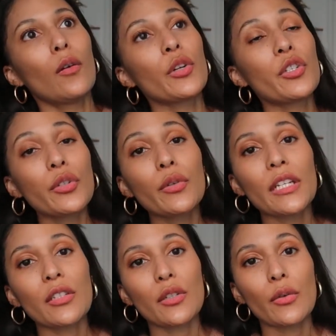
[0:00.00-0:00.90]
What you do
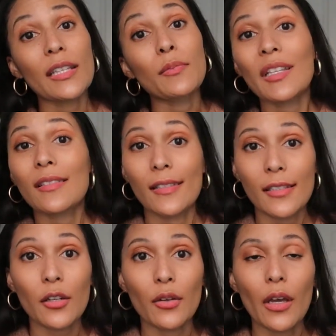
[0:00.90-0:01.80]
need to do is be
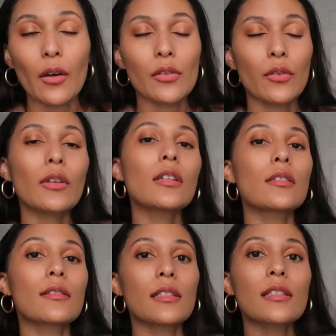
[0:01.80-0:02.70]
sincere though. So you need
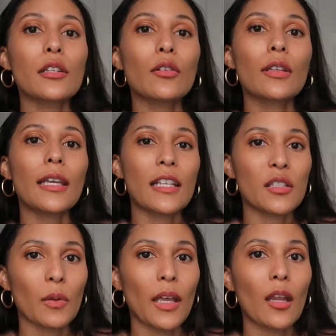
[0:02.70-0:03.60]
to sincerely
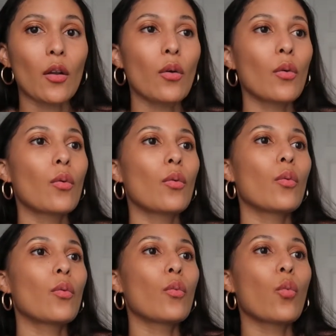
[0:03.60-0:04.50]
explain
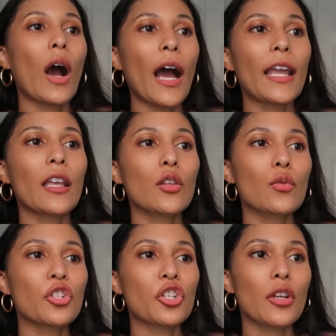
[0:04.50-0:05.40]
why you
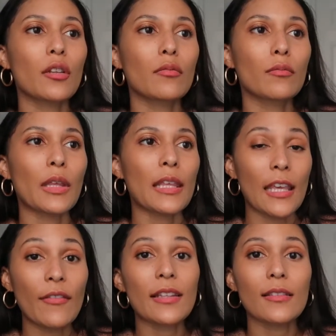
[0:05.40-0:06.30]
should be
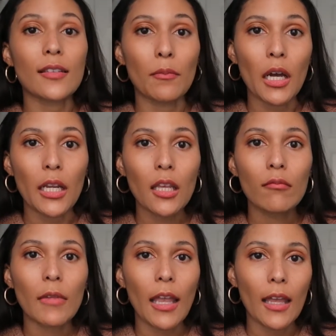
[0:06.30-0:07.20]
given some money,
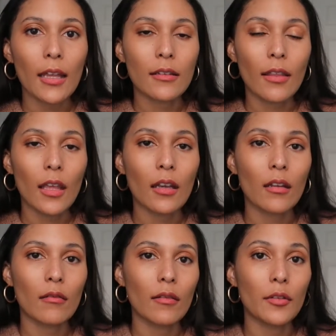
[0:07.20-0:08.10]
and
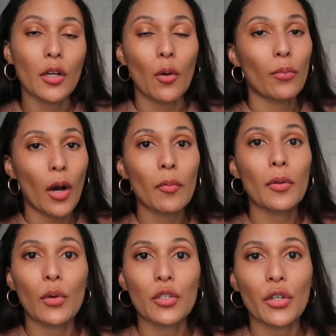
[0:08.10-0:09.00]
then, you know,
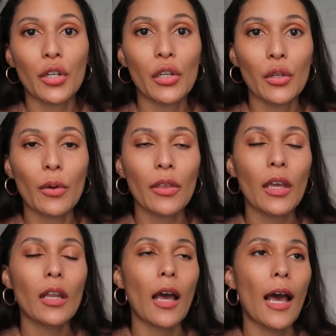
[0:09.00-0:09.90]
probably what you're gonna do with
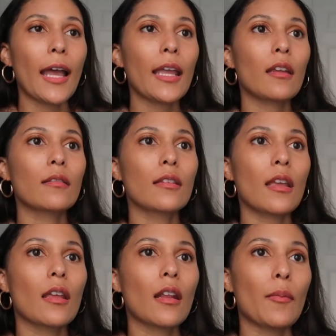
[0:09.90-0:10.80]
it. I
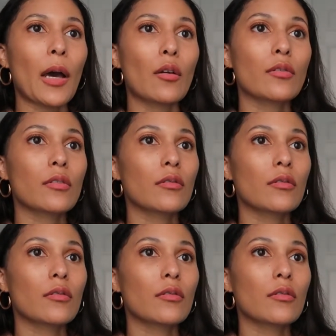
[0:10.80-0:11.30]
did about